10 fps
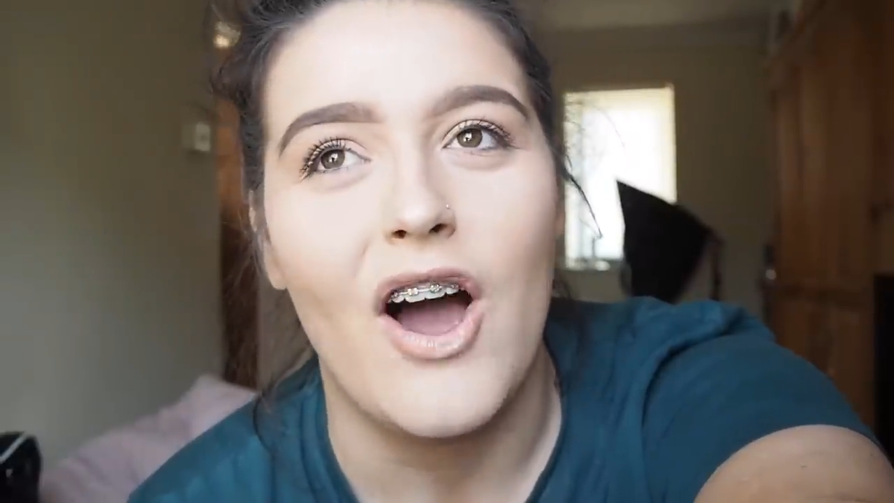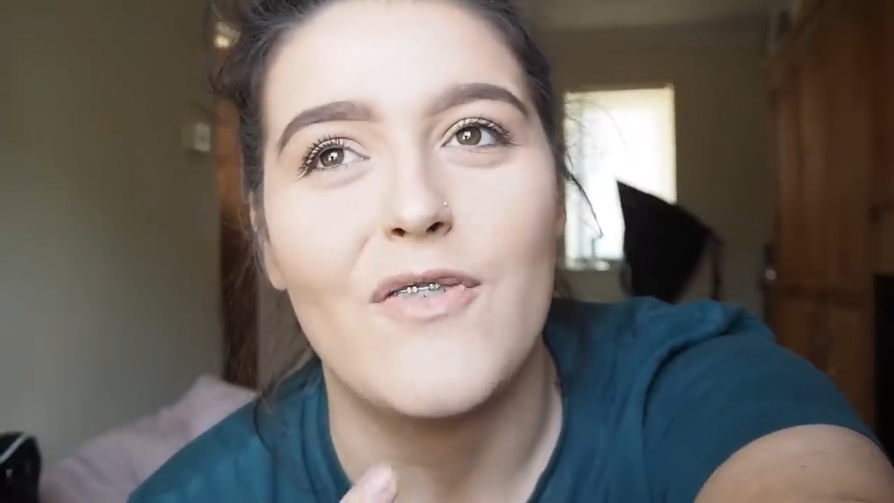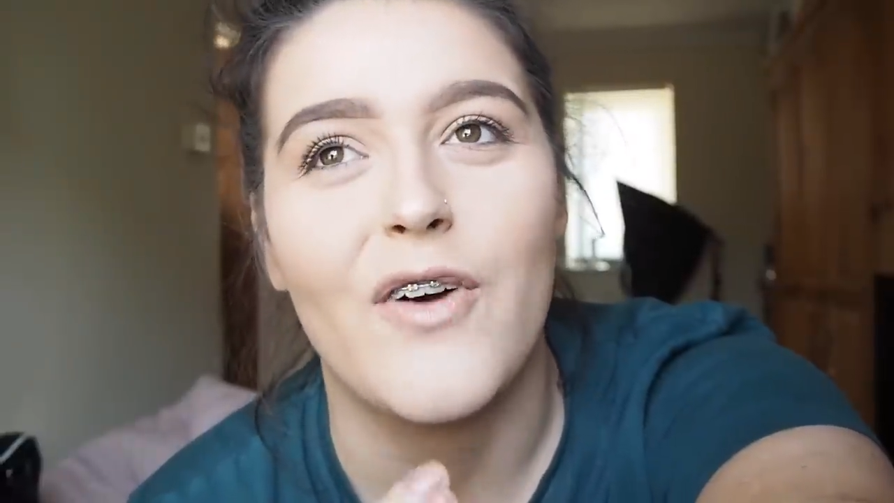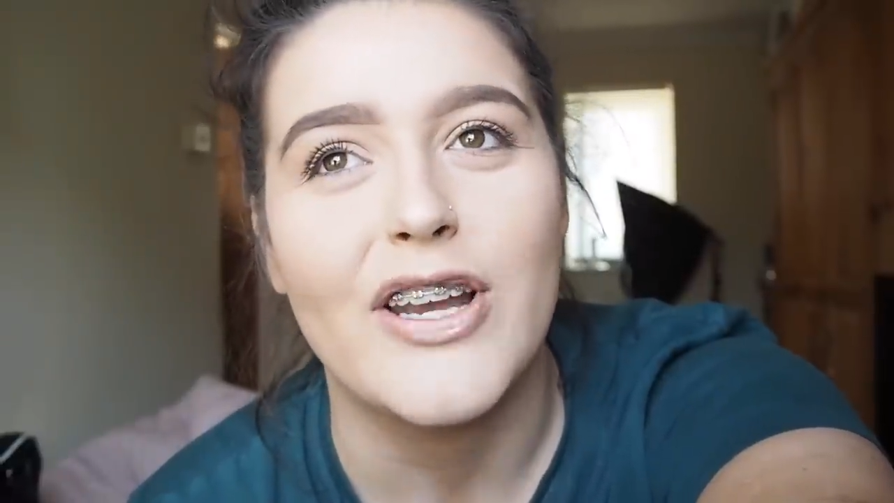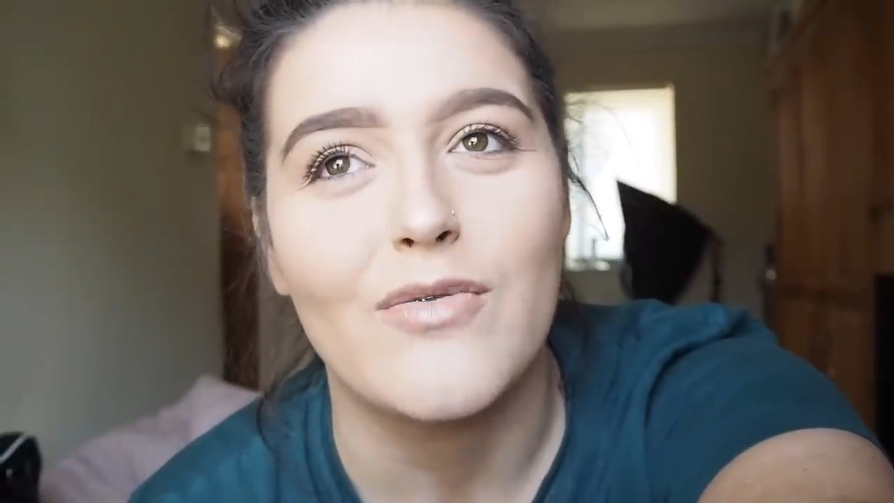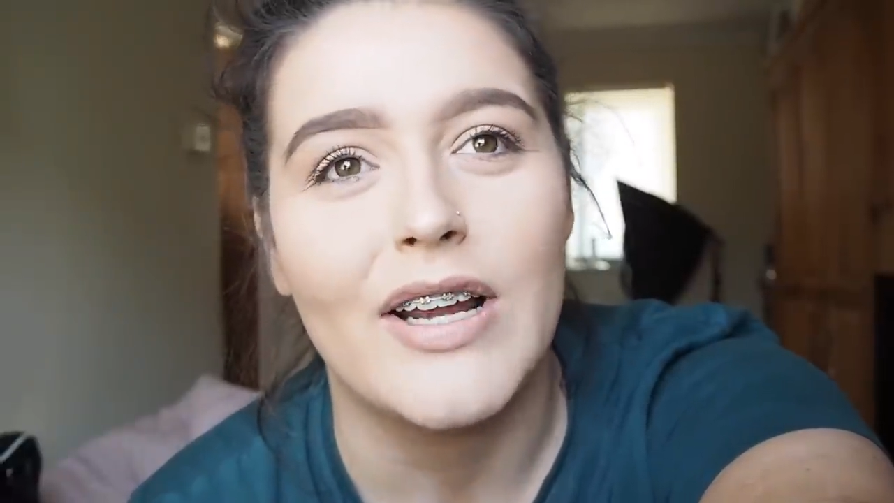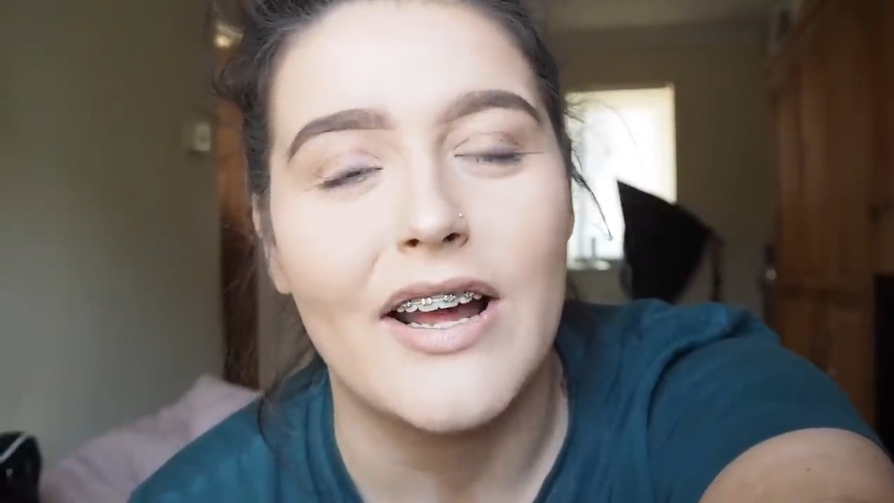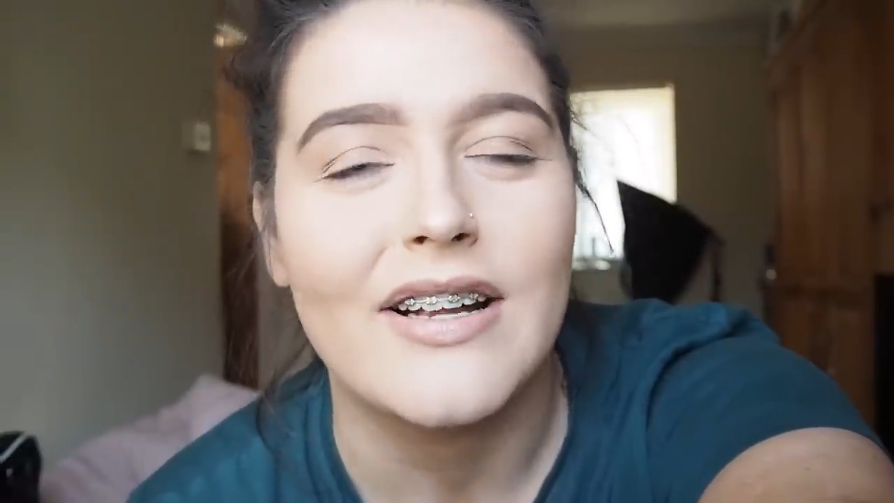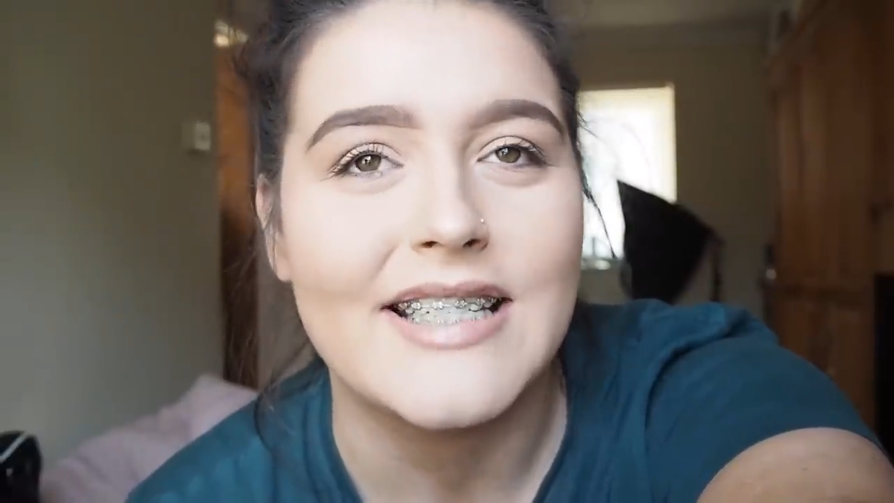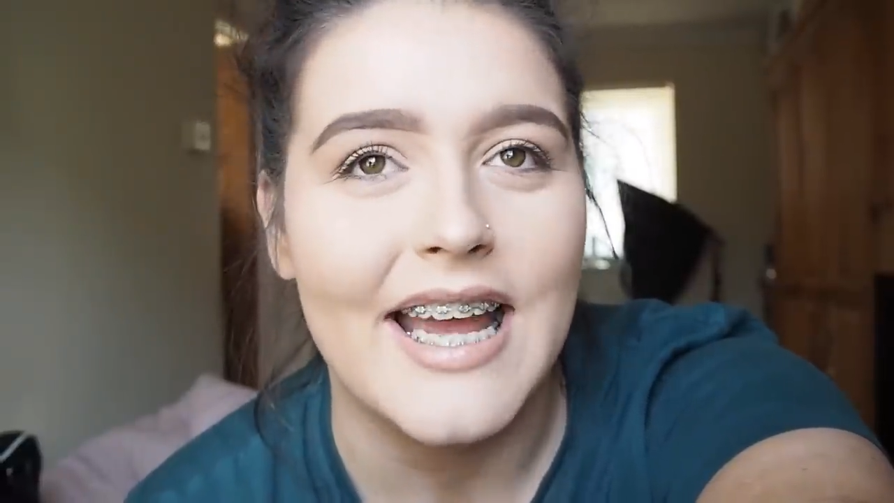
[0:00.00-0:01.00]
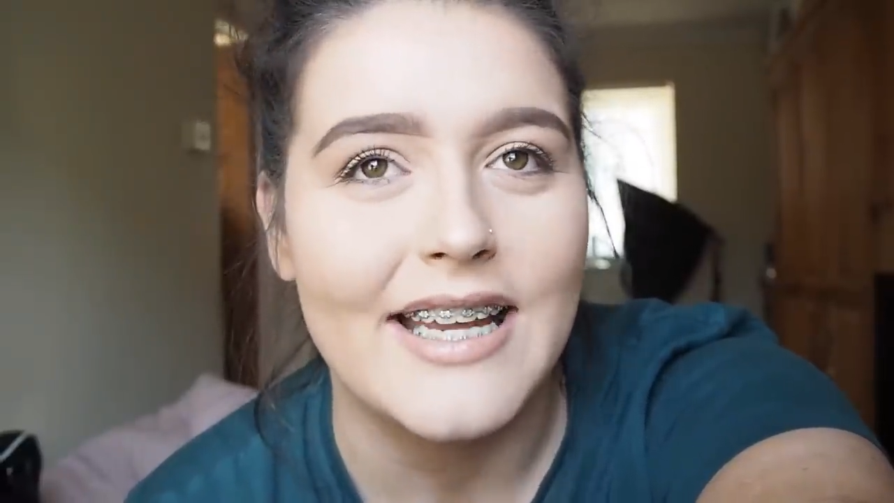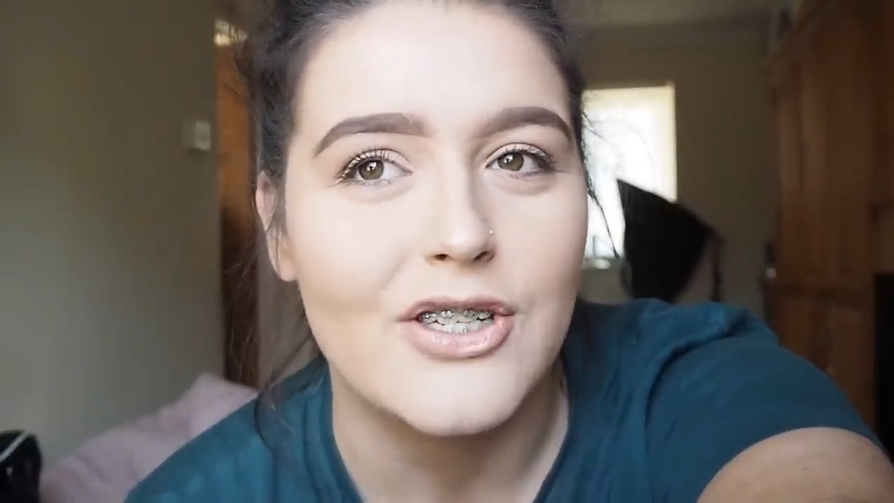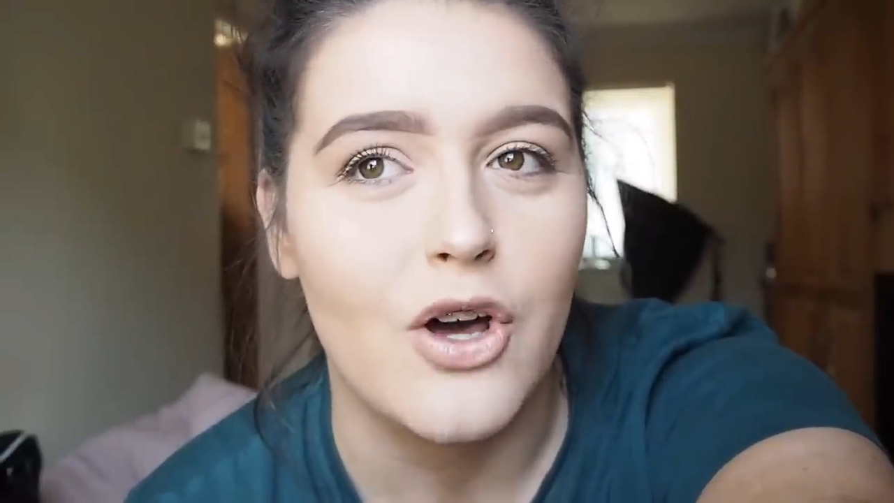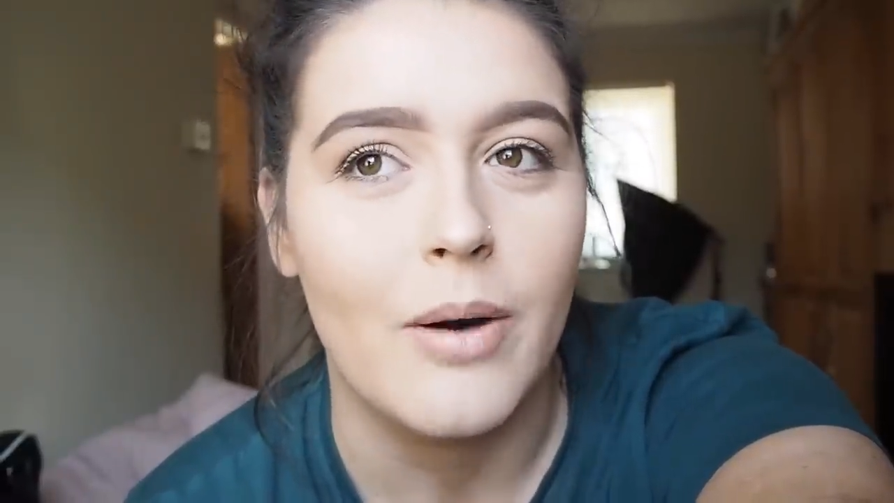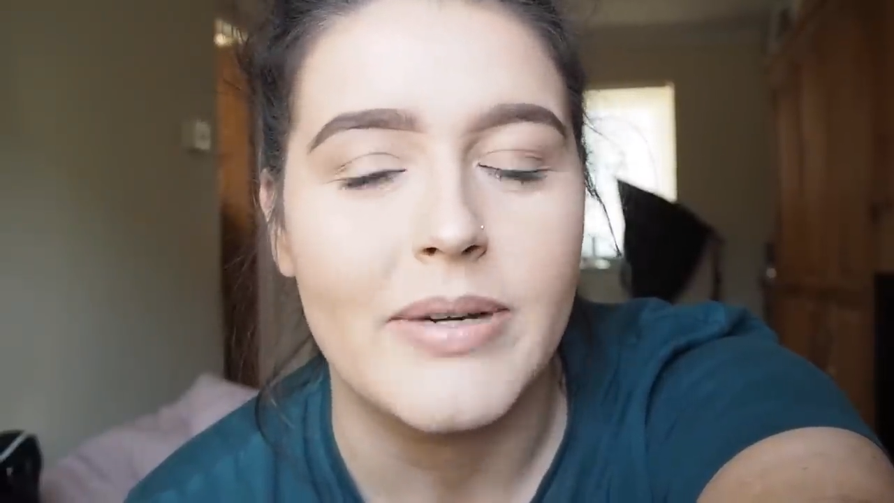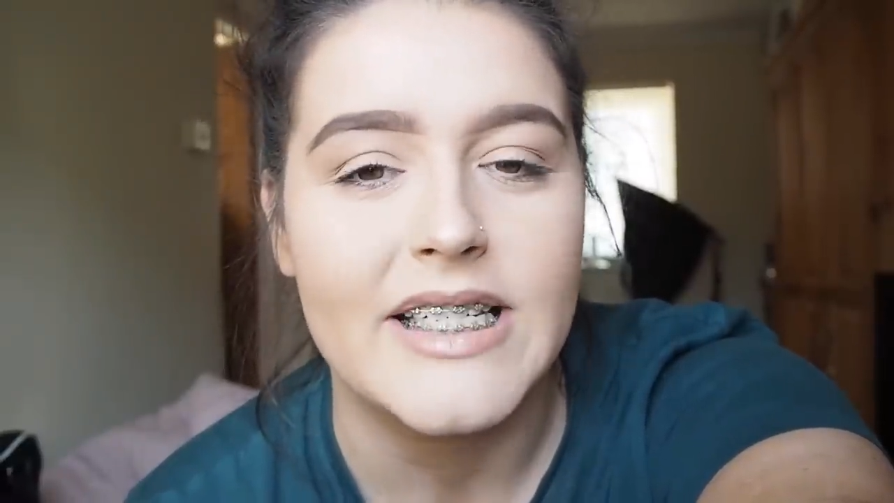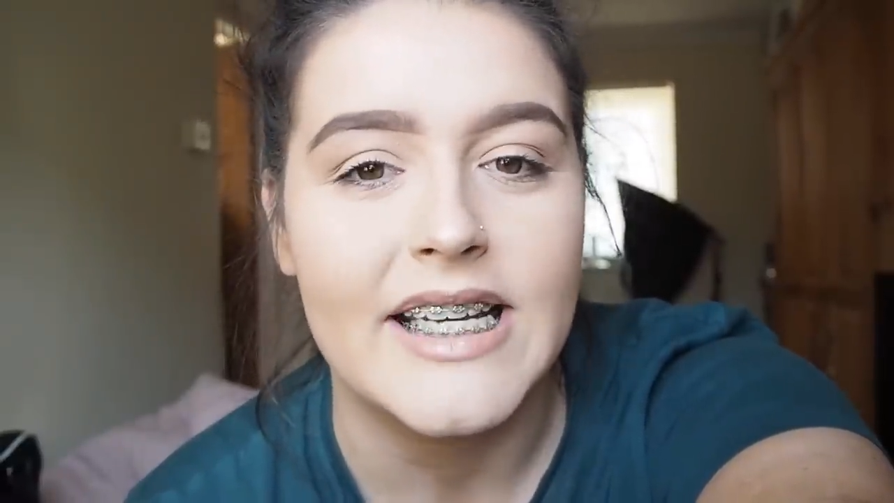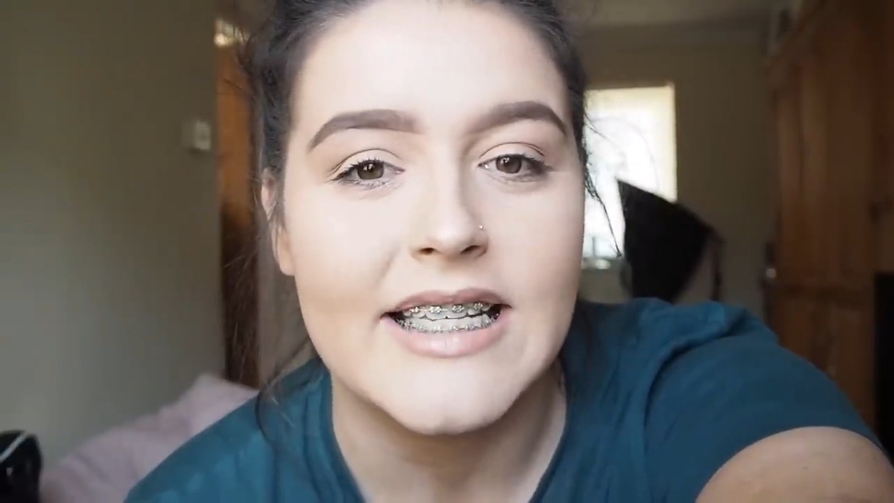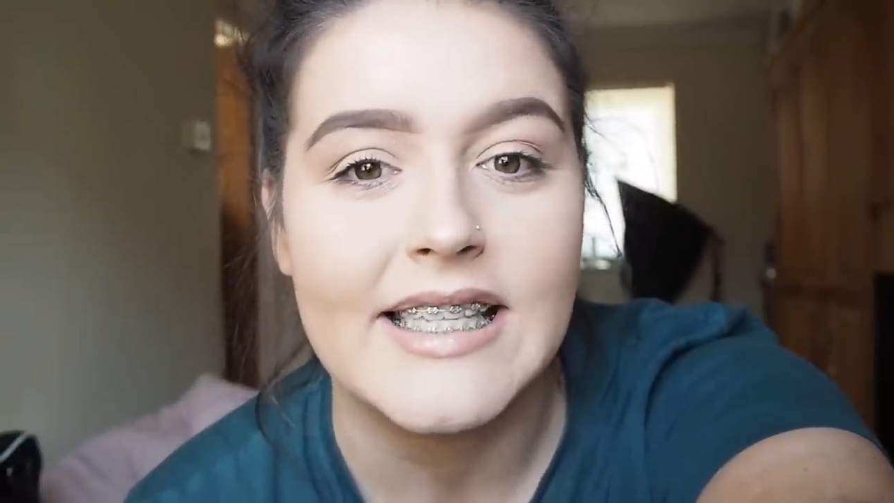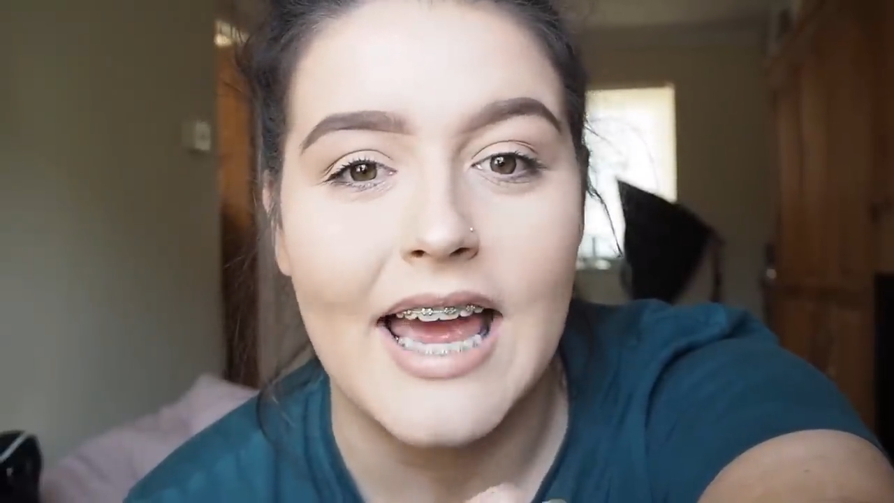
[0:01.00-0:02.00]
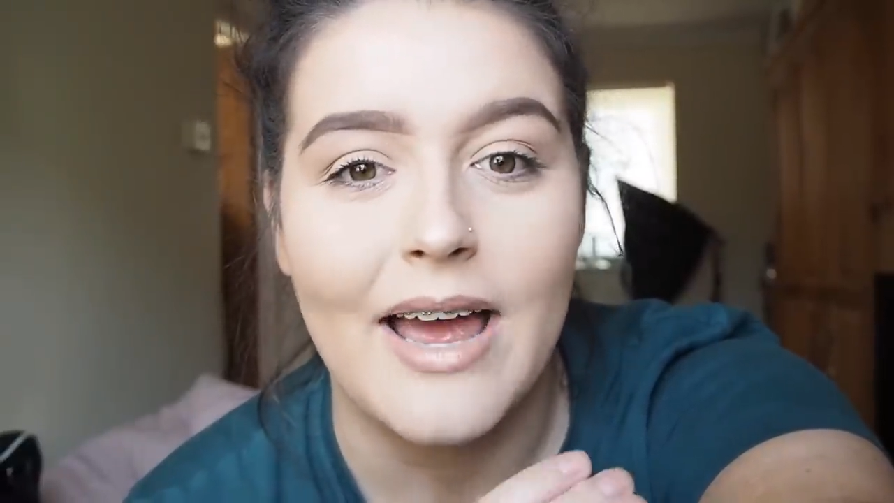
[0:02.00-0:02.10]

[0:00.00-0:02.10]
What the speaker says: I find it really hard to get into comedies,